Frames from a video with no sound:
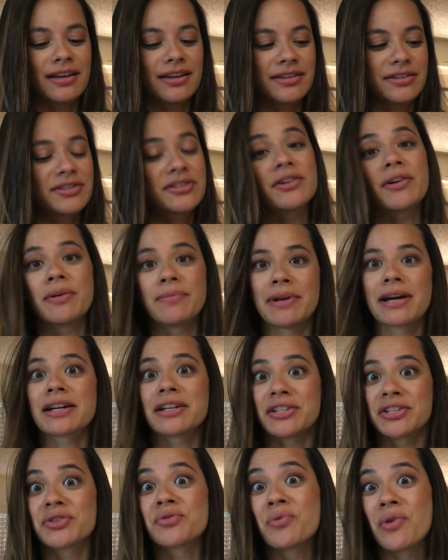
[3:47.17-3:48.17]
so I'm not going to
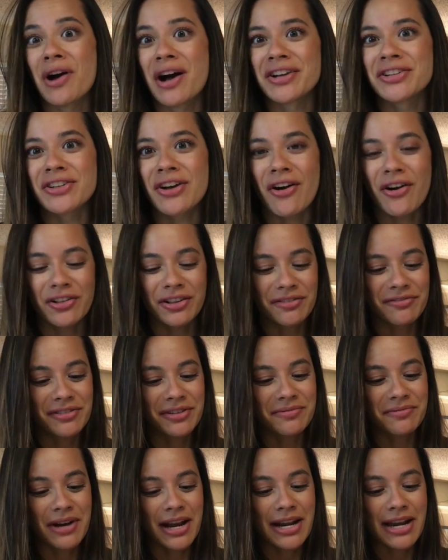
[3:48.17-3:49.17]
swatch all of
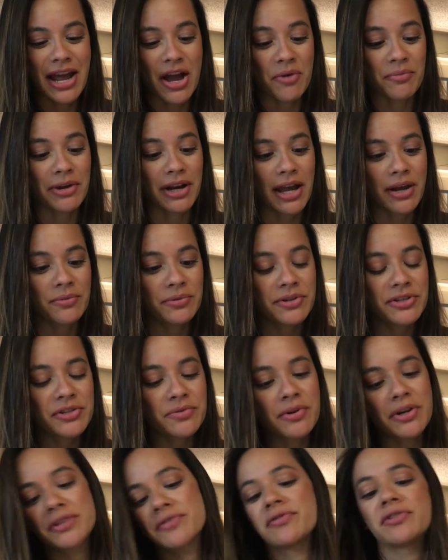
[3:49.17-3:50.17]
them right now, but I will
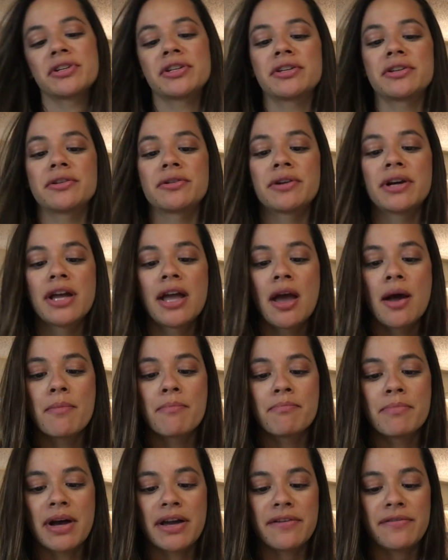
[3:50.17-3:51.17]
swatch for you
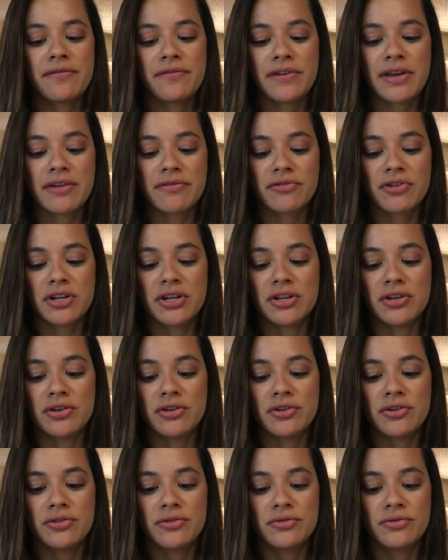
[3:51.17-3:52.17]
my favorite
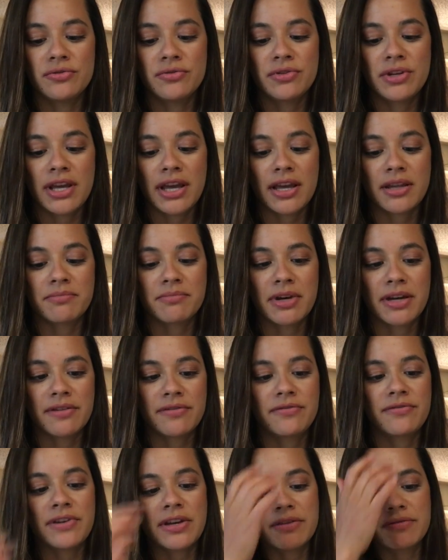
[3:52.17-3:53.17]
nude and my
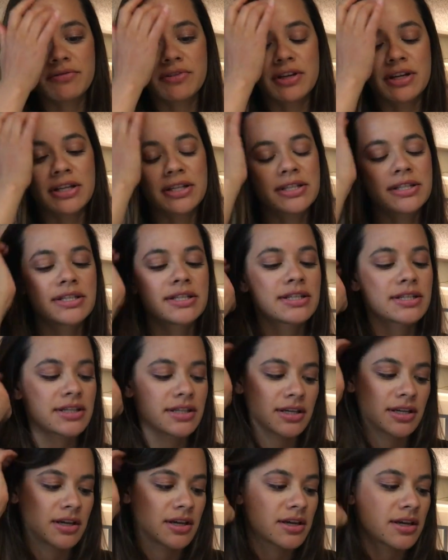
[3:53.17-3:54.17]
favorite
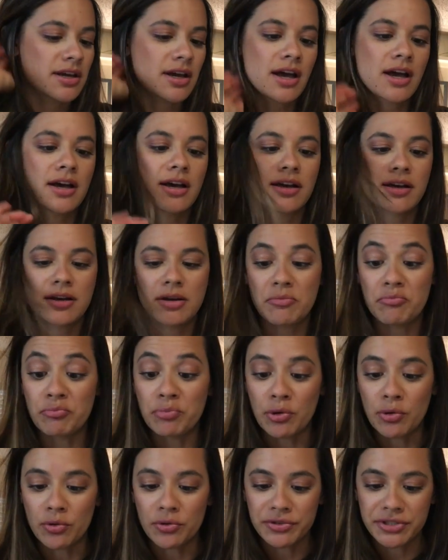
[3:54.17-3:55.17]

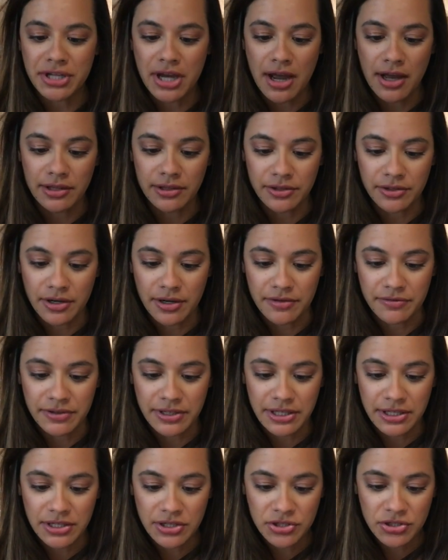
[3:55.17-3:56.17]
bold color of
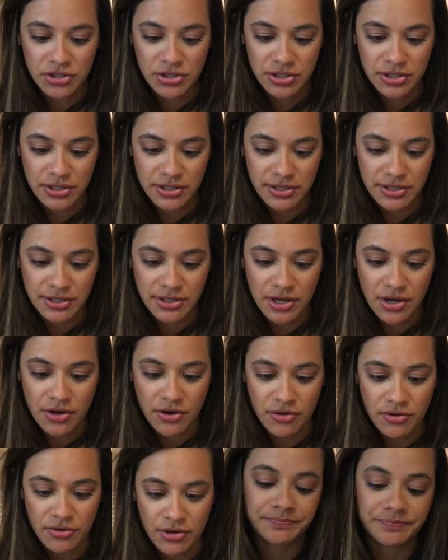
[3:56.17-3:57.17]
each.
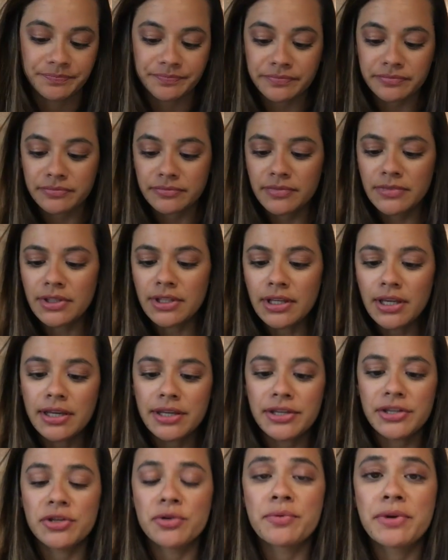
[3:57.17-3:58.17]
So
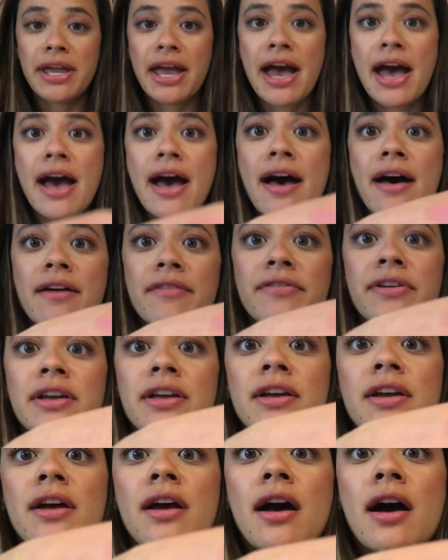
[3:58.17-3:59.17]
here we have,
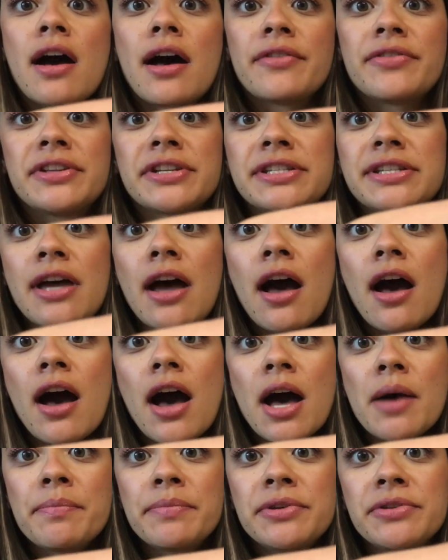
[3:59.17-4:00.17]
on the
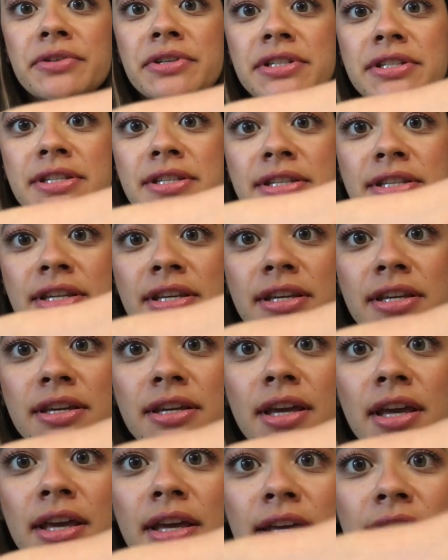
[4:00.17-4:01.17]
top you can
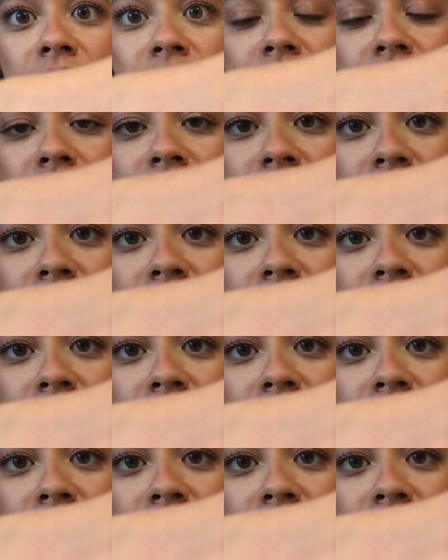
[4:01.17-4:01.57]
see is